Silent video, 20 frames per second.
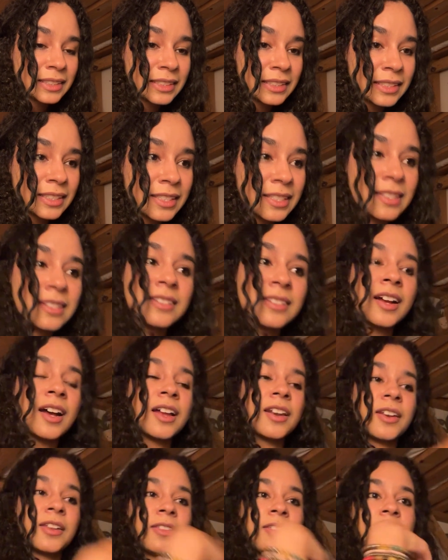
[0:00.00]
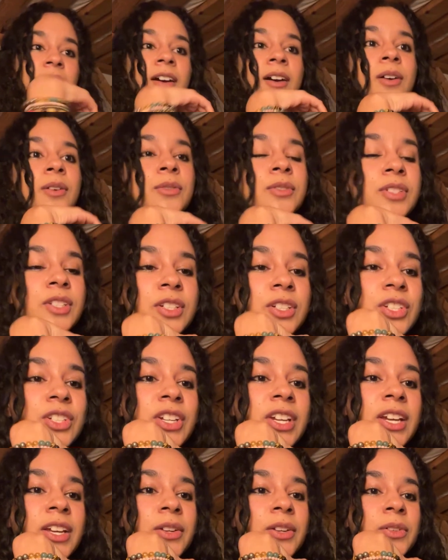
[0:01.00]
this is not the host
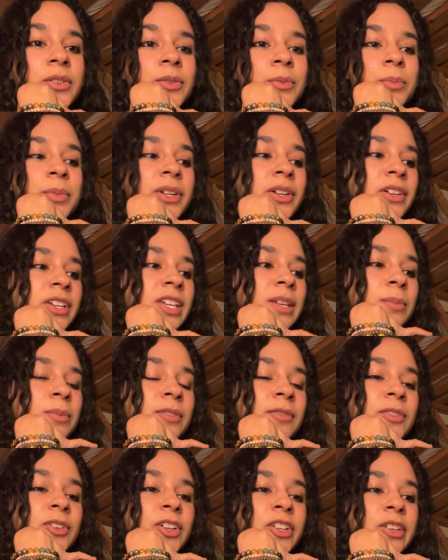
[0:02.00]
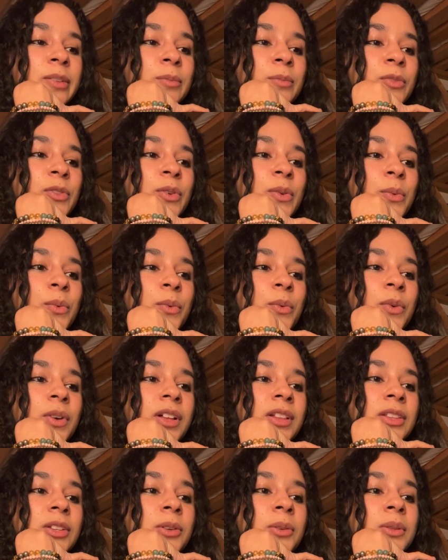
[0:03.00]
channel, but I'll keep the volume
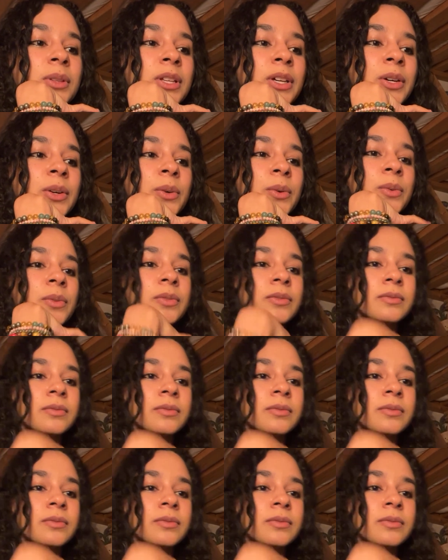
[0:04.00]
a little low.